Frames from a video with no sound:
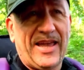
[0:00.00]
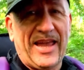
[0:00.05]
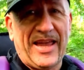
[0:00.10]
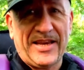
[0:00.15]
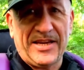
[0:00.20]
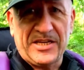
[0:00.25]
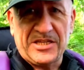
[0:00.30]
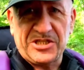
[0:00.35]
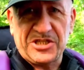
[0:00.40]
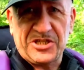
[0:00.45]

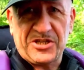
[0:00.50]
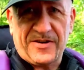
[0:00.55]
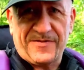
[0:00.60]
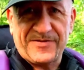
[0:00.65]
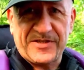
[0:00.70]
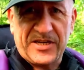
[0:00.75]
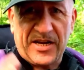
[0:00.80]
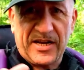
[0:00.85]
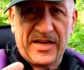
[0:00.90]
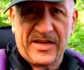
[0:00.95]
in the stuff
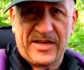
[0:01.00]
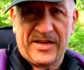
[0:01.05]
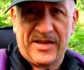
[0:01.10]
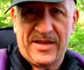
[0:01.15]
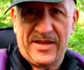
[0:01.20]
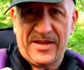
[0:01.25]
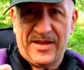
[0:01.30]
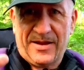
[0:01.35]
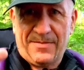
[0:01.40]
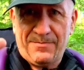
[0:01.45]
sack
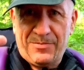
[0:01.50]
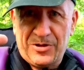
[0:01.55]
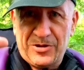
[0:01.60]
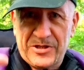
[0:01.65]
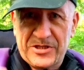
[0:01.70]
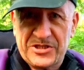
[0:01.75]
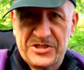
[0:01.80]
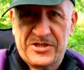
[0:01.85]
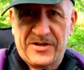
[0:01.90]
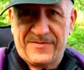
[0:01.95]
and put
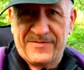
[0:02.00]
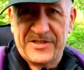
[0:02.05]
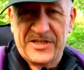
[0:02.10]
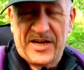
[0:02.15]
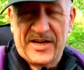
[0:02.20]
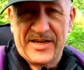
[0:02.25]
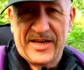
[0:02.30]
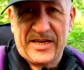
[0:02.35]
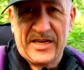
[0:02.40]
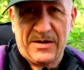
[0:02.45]
the stuff
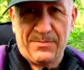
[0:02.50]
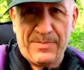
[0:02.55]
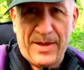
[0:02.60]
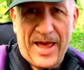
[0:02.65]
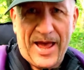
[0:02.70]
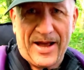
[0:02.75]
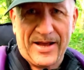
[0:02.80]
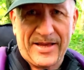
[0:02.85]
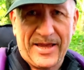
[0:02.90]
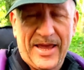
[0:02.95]
sack in the
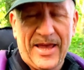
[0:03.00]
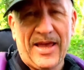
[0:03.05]
pack,